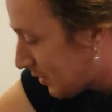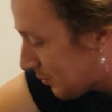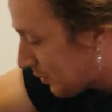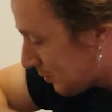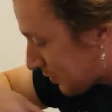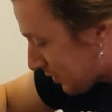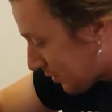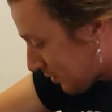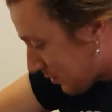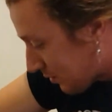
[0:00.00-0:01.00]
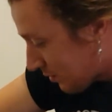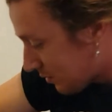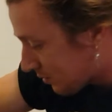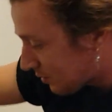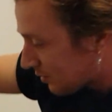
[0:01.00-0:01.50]
And we're almost done.
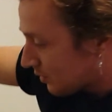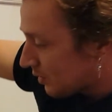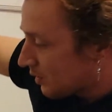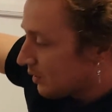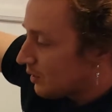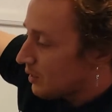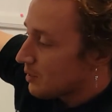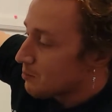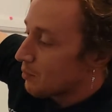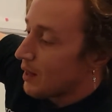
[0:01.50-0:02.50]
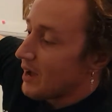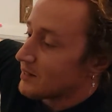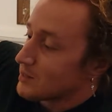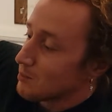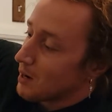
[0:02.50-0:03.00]
A
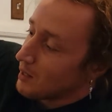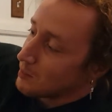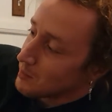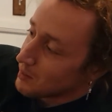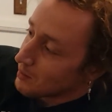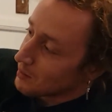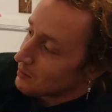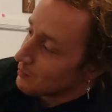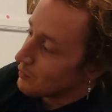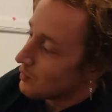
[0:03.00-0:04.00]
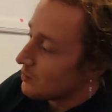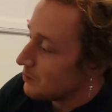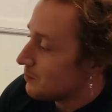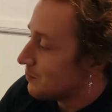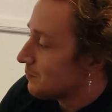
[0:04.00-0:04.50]
Blatt's Bock Beer
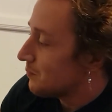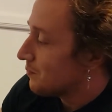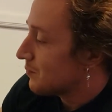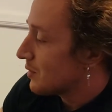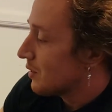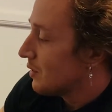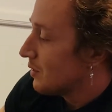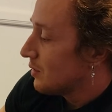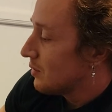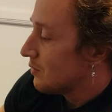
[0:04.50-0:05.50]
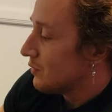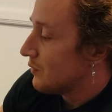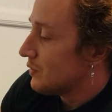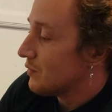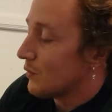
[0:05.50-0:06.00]
from
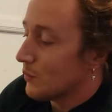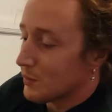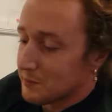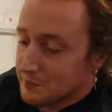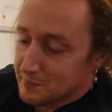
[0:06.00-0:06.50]
54.